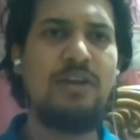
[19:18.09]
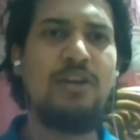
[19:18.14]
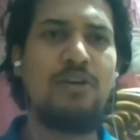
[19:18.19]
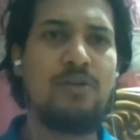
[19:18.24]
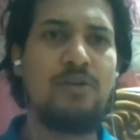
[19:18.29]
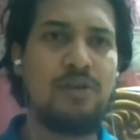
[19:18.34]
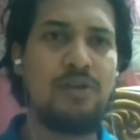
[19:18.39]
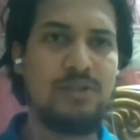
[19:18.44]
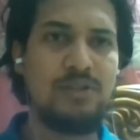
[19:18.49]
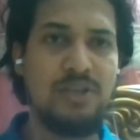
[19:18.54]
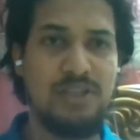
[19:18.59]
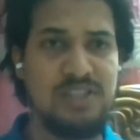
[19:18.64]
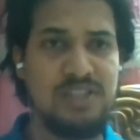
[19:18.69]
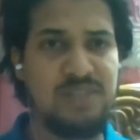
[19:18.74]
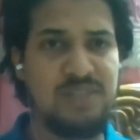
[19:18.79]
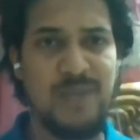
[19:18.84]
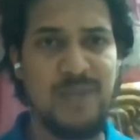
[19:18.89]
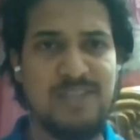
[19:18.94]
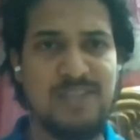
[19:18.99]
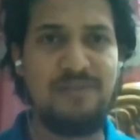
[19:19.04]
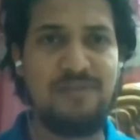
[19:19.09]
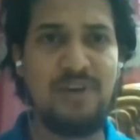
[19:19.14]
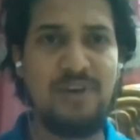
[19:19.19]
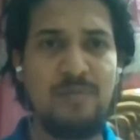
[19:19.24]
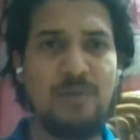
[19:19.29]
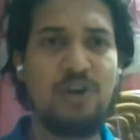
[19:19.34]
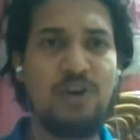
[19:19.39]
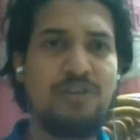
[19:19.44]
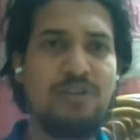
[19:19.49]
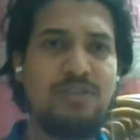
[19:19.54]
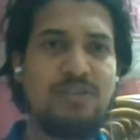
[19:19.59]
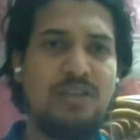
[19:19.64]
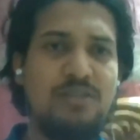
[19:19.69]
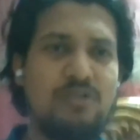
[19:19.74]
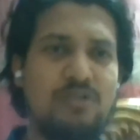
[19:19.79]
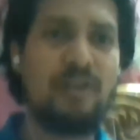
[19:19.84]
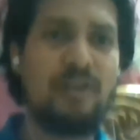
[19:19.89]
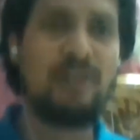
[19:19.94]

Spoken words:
not in specific, because there's not enough